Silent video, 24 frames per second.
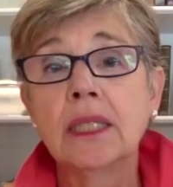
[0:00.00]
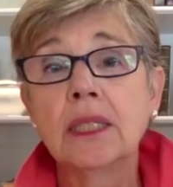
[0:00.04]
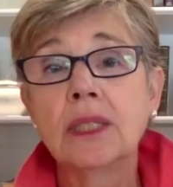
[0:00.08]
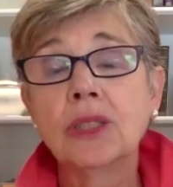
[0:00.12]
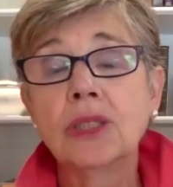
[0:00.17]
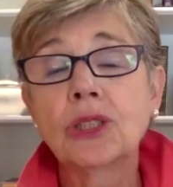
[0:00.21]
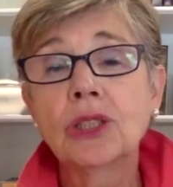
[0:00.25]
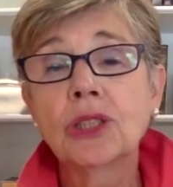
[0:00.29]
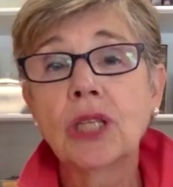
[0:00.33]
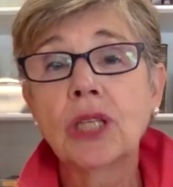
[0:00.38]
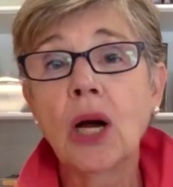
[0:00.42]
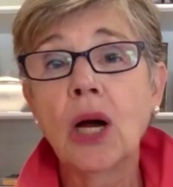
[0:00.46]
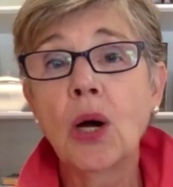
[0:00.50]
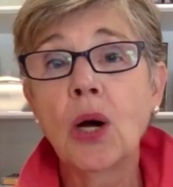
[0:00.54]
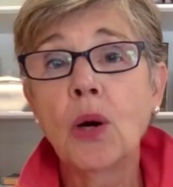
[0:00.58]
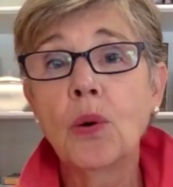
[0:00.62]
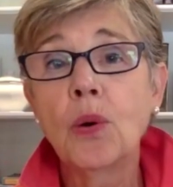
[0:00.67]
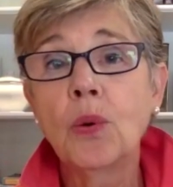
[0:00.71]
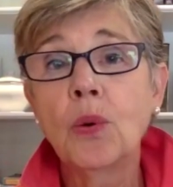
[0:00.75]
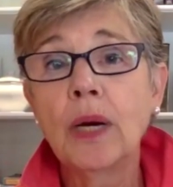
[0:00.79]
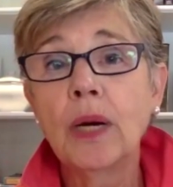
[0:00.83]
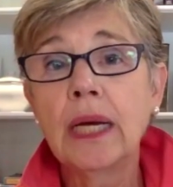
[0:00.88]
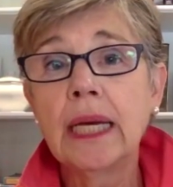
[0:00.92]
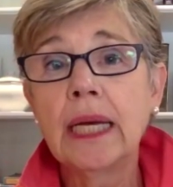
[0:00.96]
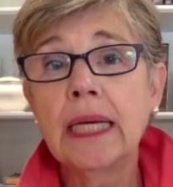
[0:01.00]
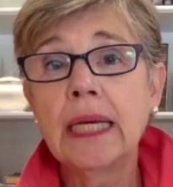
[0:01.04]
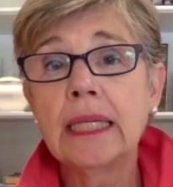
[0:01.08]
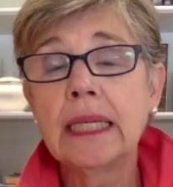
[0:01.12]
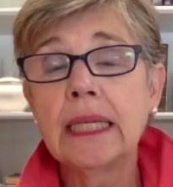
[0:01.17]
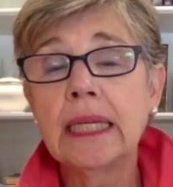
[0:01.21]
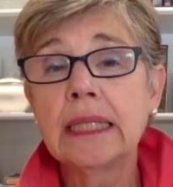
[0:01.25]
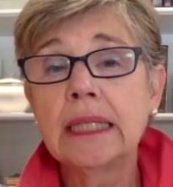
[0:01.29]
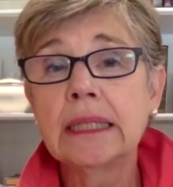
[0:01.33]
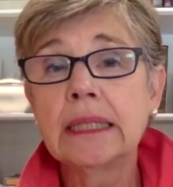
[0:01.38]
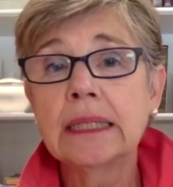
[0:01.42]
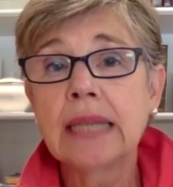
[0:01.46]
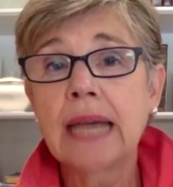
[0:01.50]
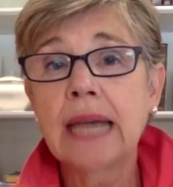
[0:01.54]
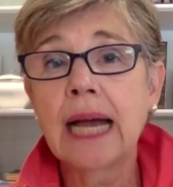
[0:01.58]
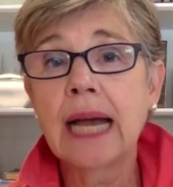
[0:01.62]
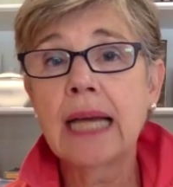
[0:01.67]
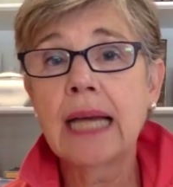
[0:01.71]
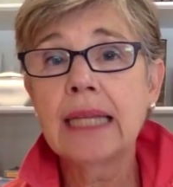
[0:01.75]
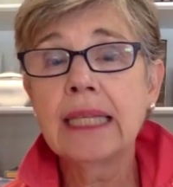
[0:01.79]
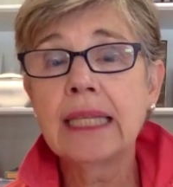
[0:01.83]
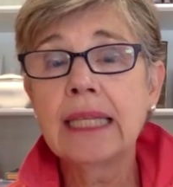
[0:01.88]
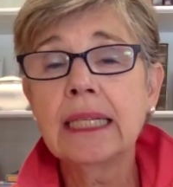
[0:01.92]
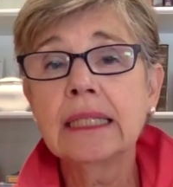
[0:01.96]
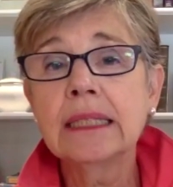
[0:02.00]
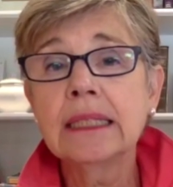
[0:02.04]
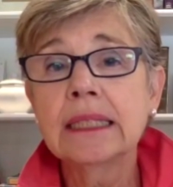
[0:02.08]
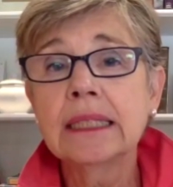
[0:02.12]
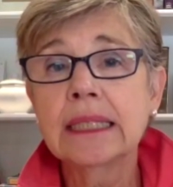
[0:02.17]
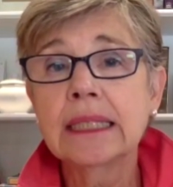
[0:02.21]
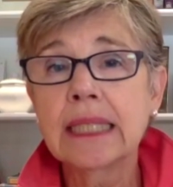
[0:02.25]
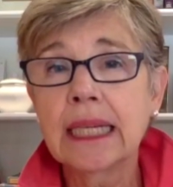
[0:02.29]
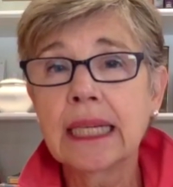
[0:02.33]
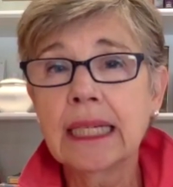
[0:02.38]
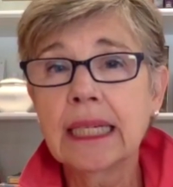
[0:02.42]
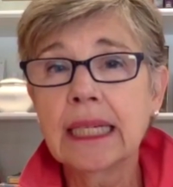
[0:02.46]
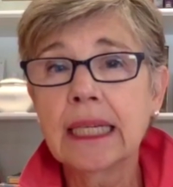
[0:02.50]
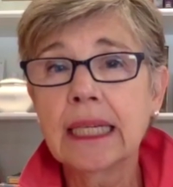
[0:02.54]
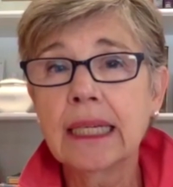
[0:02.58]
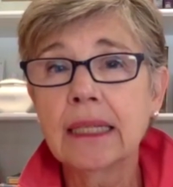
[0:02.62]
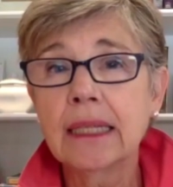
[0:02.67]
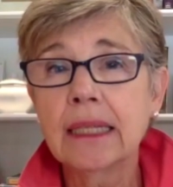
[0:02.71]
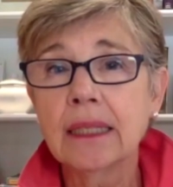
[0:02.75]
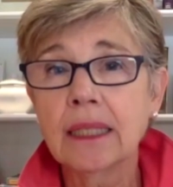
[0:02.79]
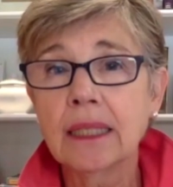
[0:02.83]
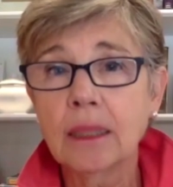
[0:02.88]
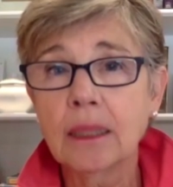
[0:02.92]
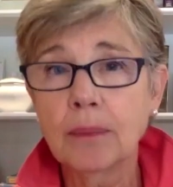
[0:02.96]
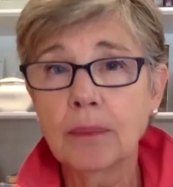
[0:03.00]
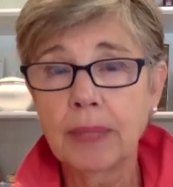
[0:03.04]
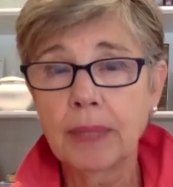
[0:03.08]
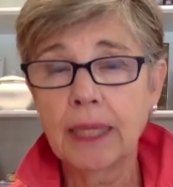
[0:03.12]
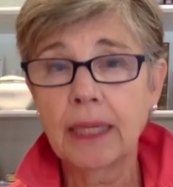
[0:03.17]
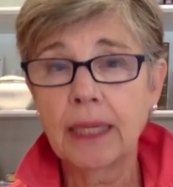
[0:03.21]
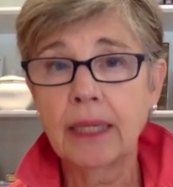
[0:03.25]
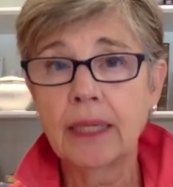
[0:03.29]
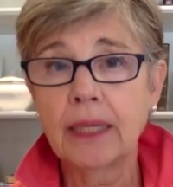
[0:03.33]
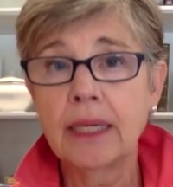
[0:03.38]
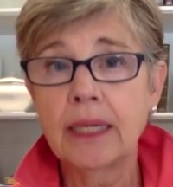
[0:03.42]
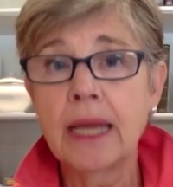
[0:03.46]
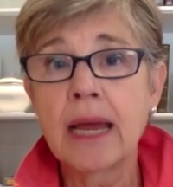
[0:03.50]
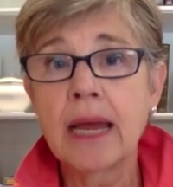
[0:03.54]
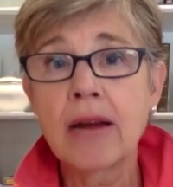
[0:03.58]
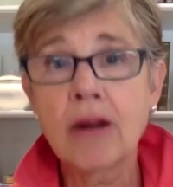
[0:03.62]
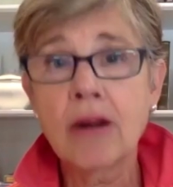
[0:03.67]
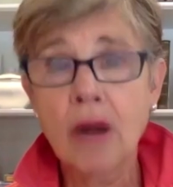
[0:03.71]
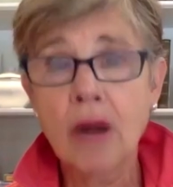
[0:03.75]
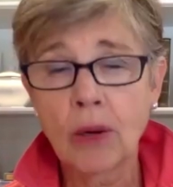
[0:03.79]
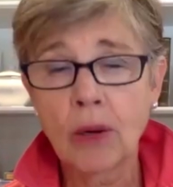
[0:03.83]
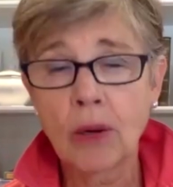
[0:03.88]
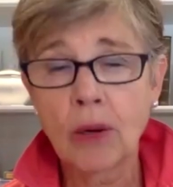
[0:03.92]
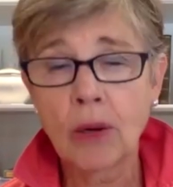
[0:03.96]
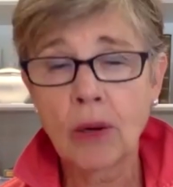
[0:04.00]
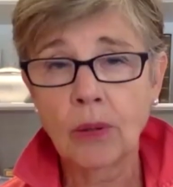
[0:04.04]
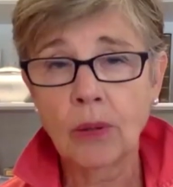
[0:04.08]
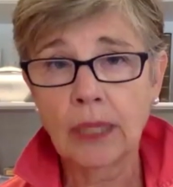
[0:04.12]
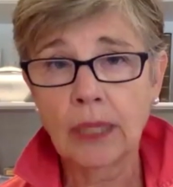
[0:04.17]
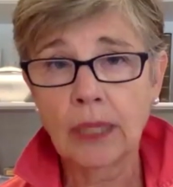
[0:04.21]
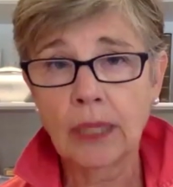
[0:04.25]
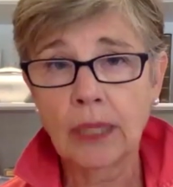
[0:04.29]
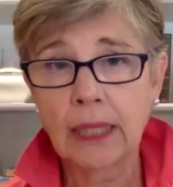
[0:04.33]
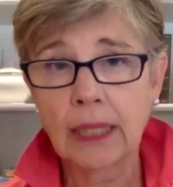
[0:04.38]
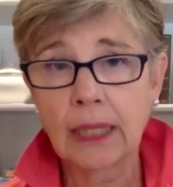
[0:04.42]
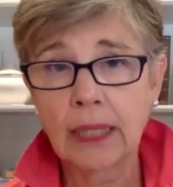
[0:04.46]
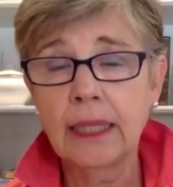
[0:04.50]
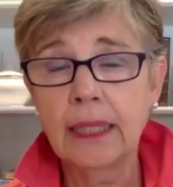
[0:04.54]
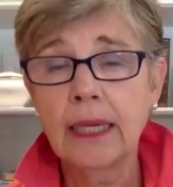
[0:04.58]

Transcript: So it, it's, I think it's thinking a little bit narrowly.